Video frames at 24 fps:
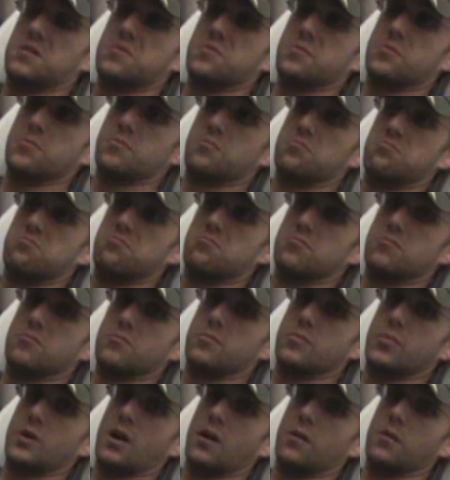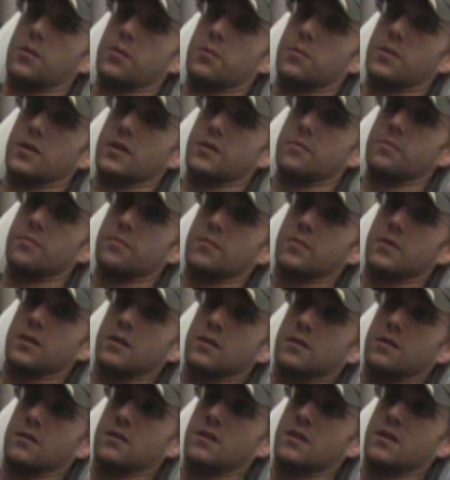not? Still not, even those aren't as strong.